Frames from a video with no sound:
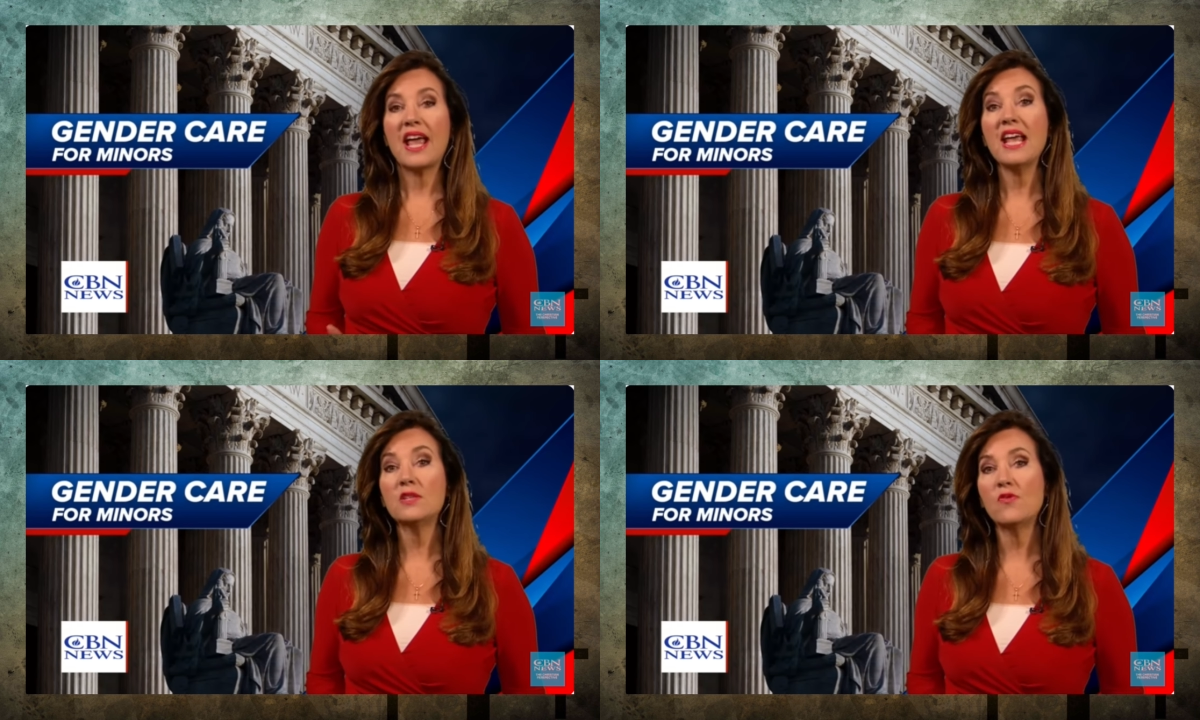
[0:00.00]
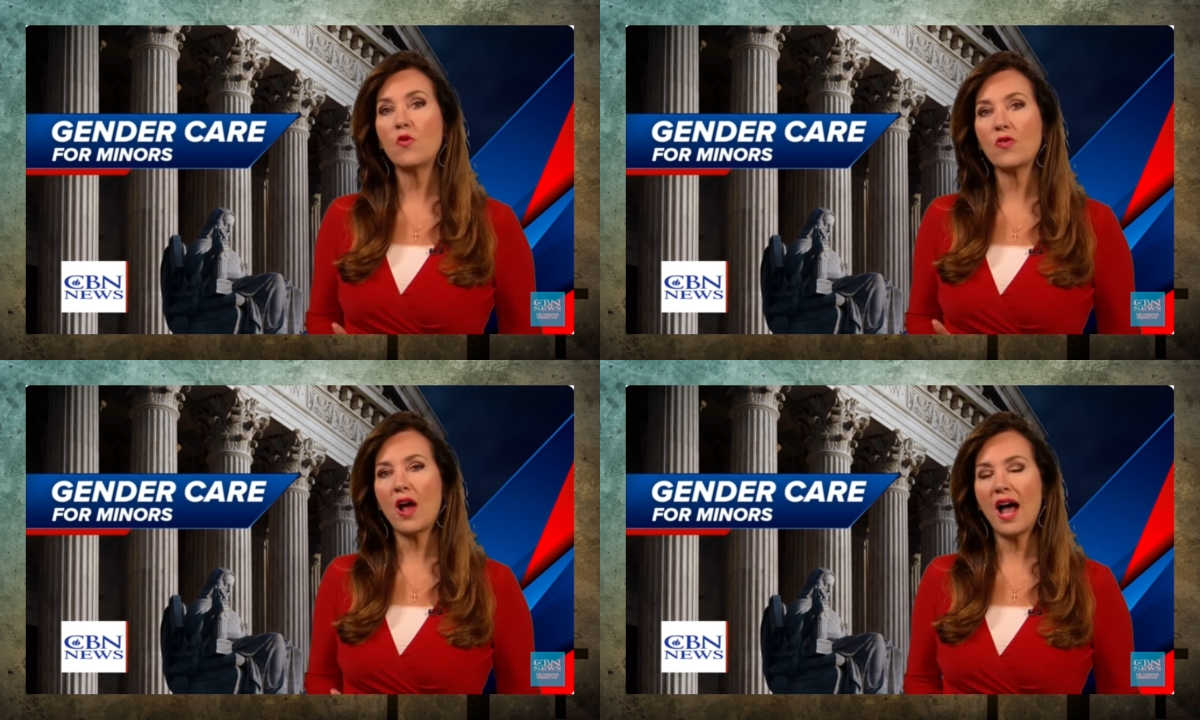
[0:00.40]
The case
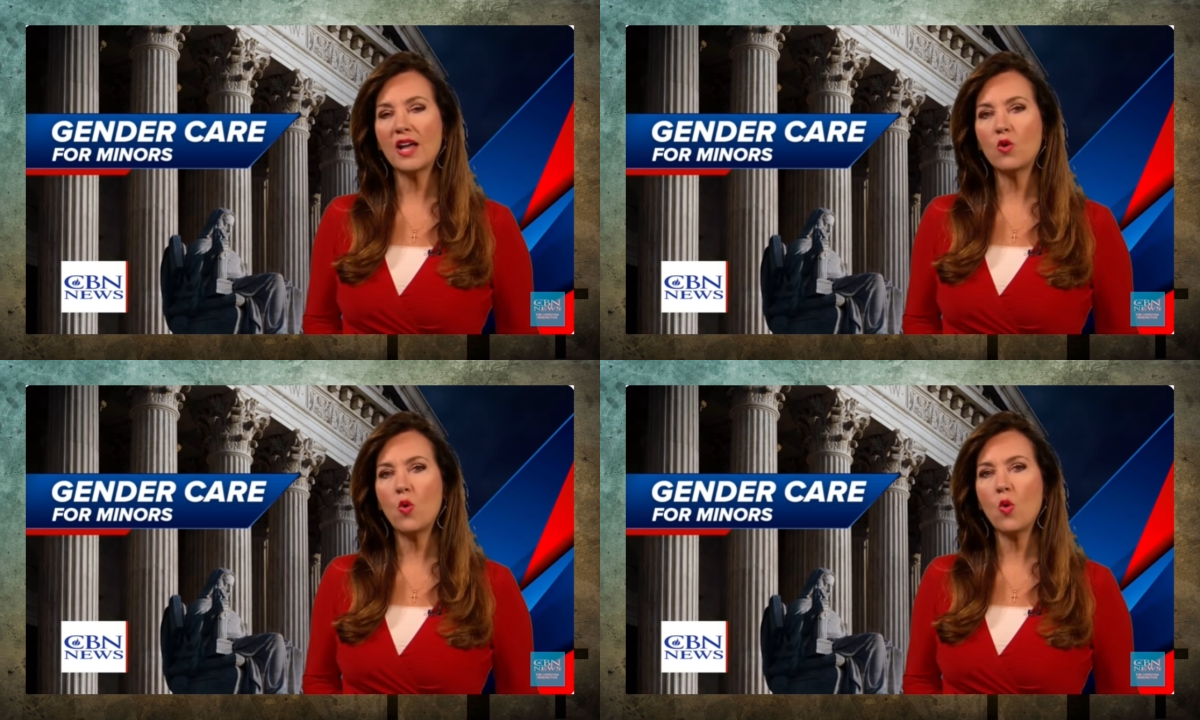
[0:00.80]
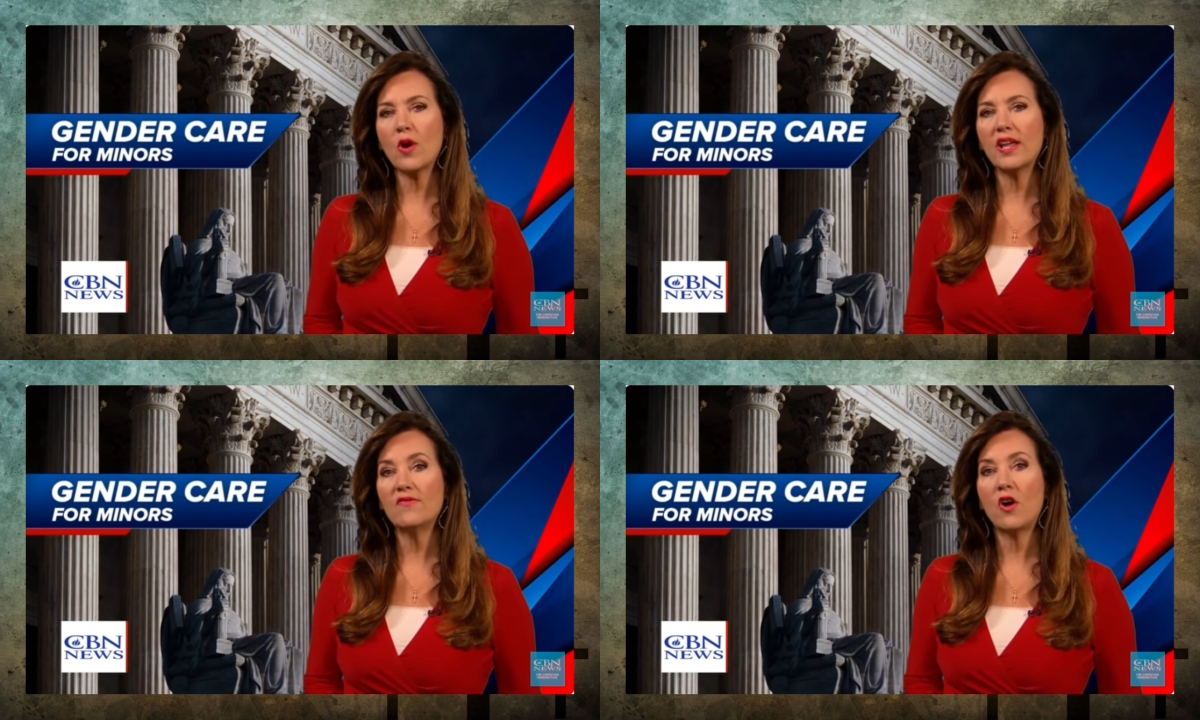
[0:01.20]
before the High
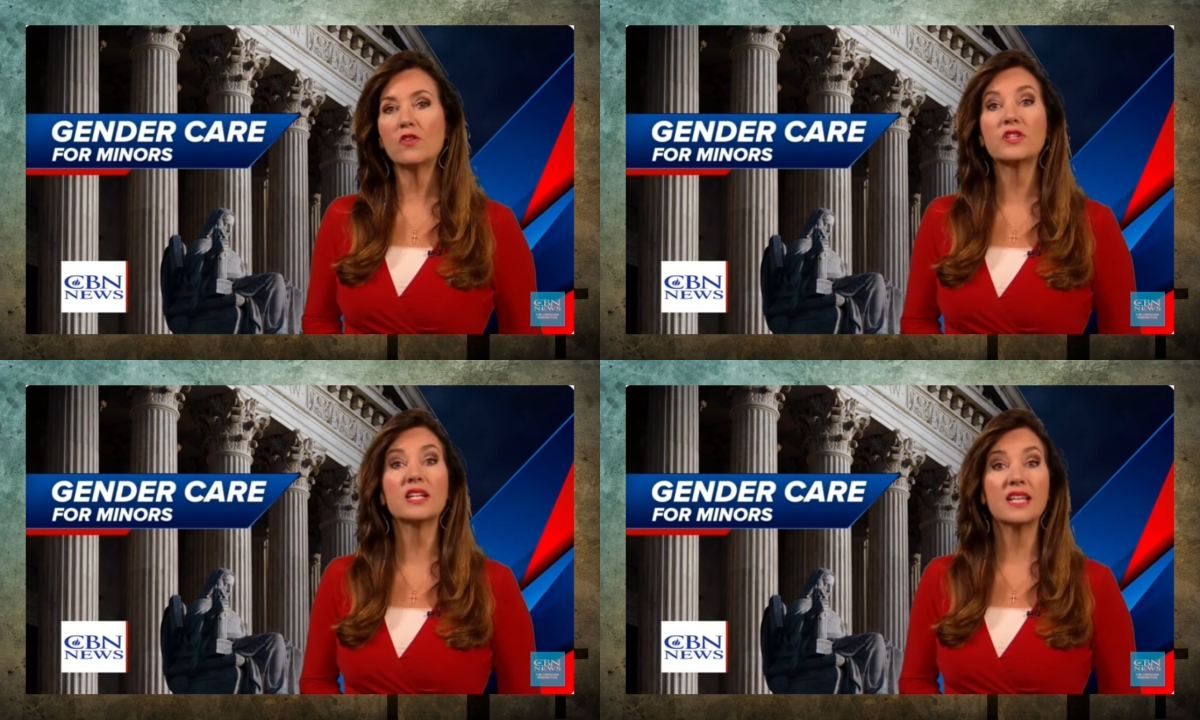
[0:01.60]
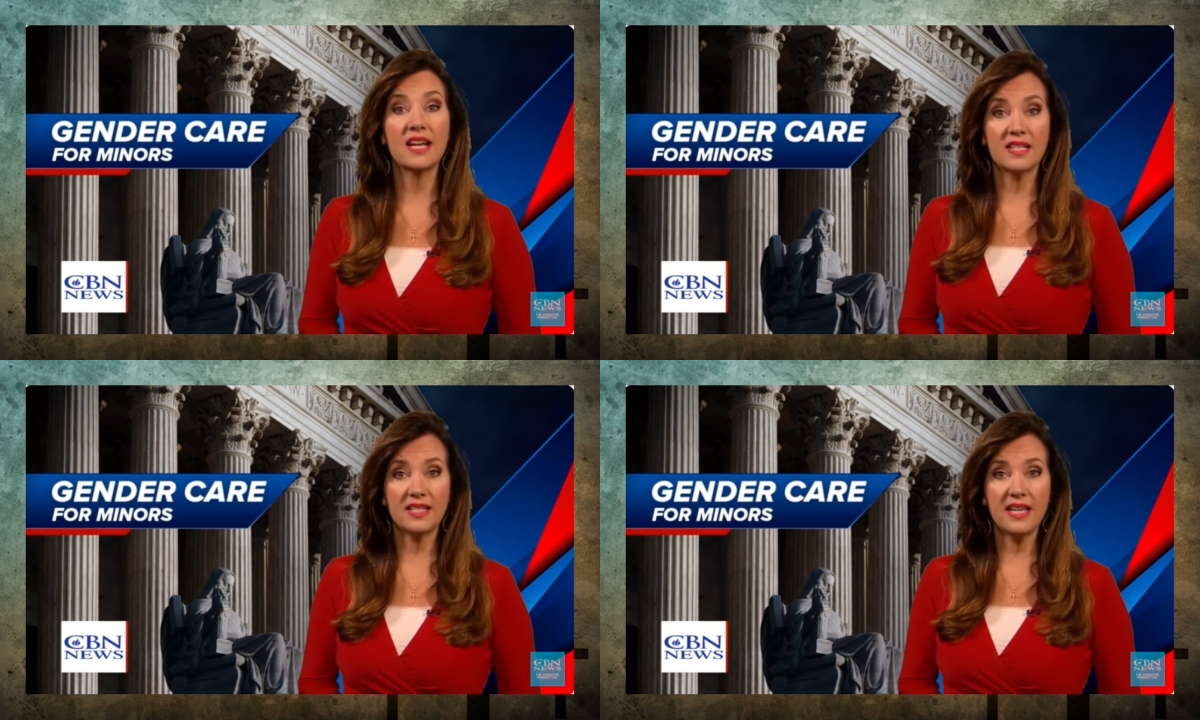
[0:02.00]
Court involves a
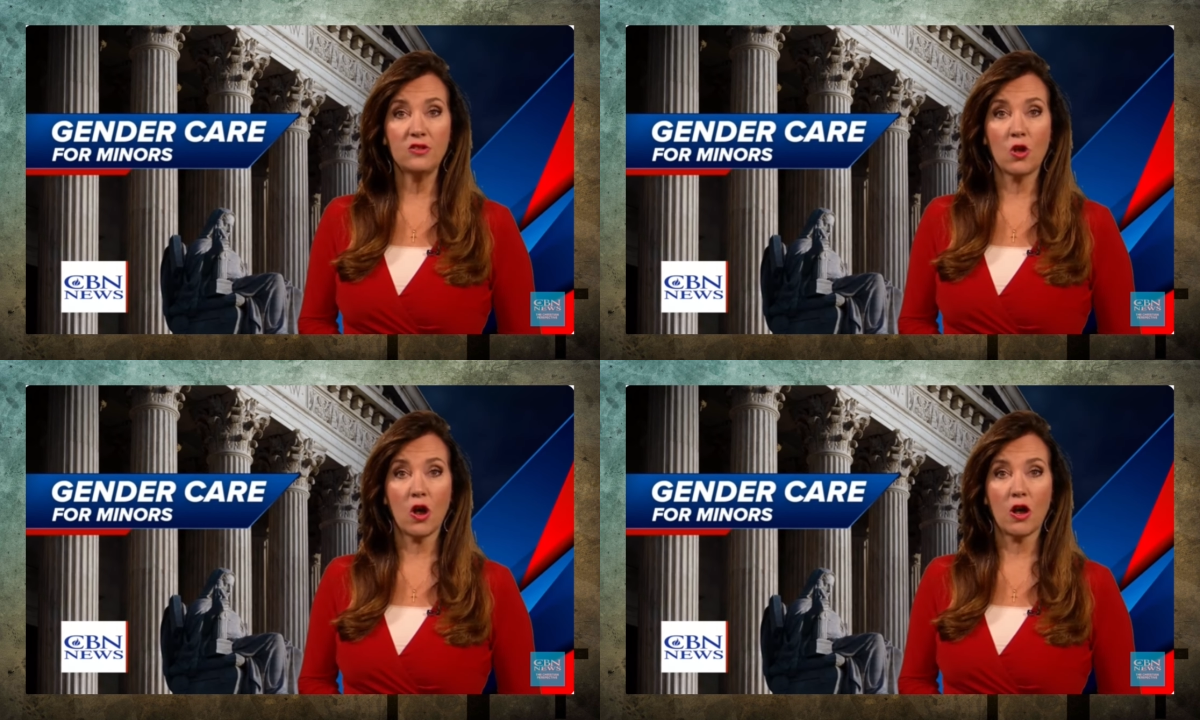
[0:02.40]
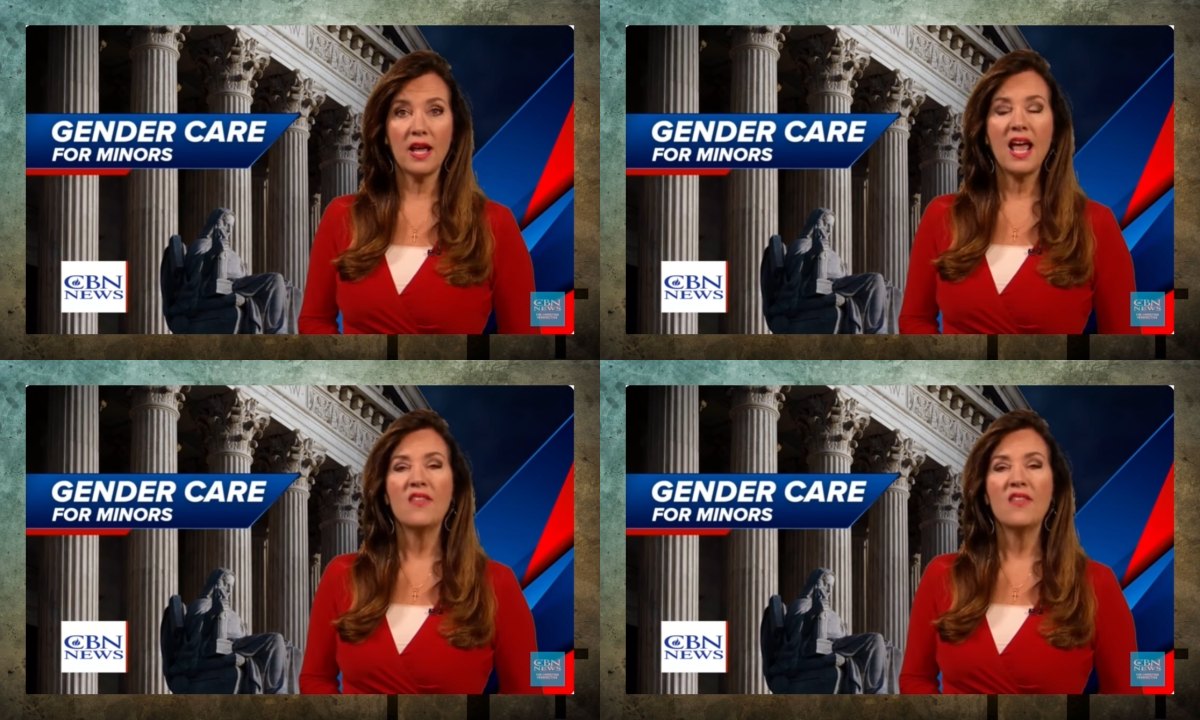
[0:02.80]
Tennessee law